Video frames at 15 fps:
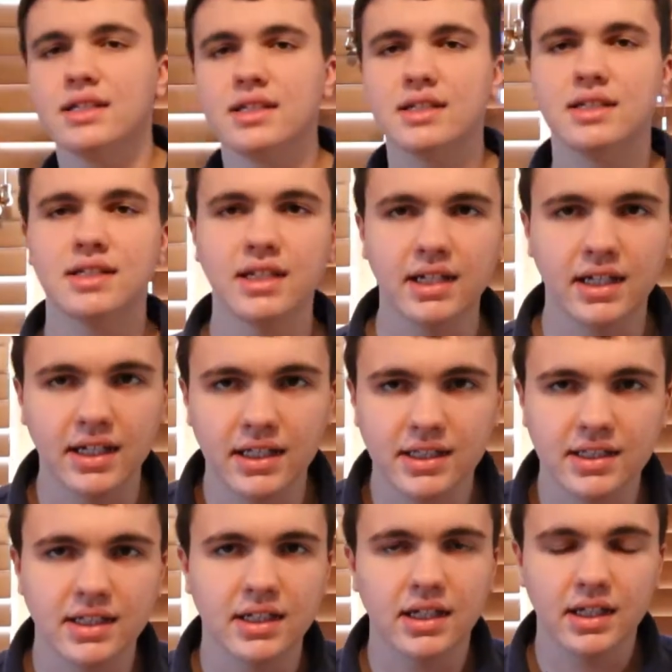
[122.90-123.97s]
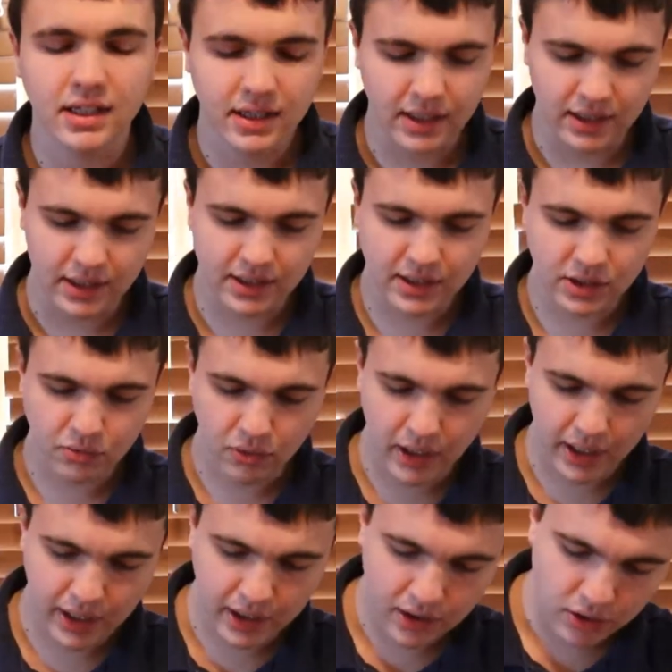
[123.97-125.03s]
See, kids, this is
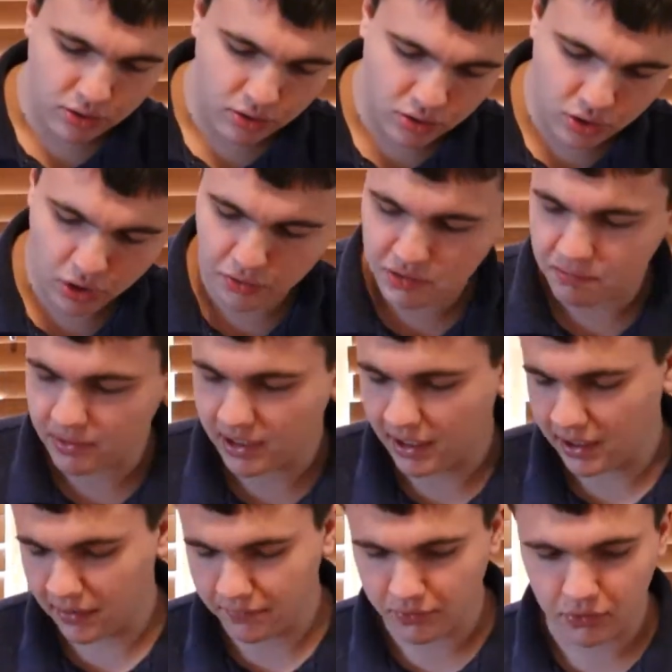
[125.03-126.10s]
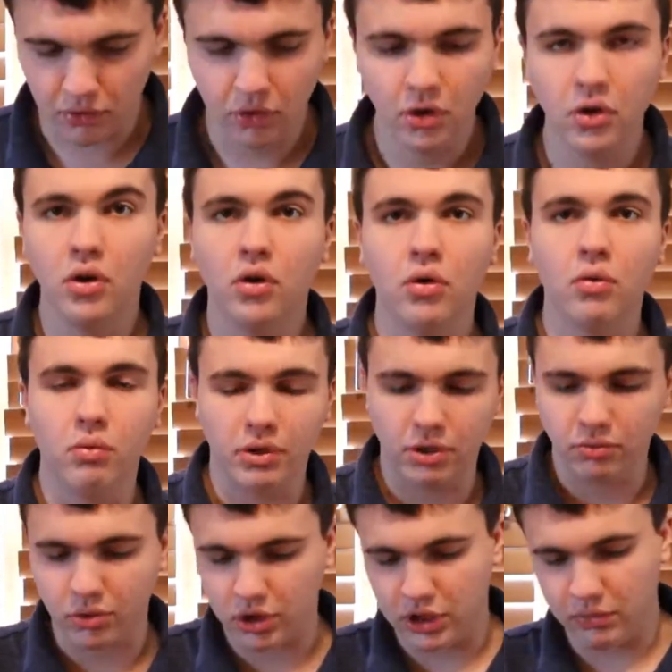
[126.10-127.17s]
why you should always be careful when you're
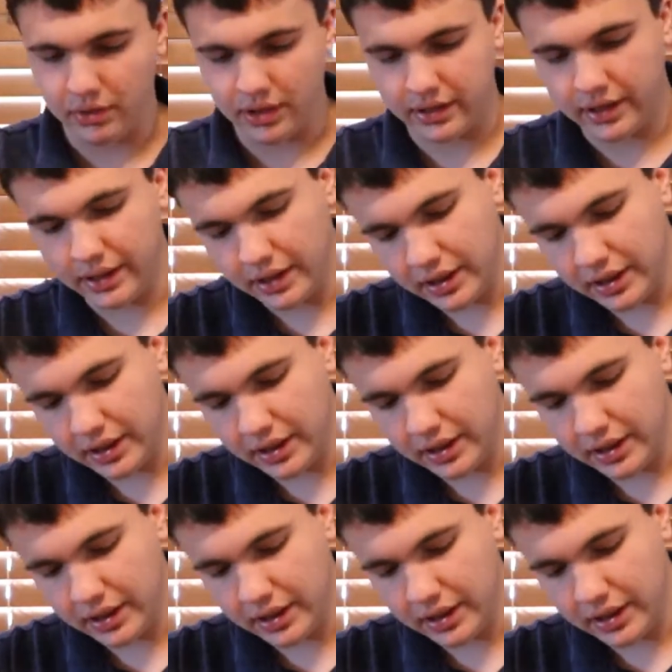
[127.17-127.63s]
working with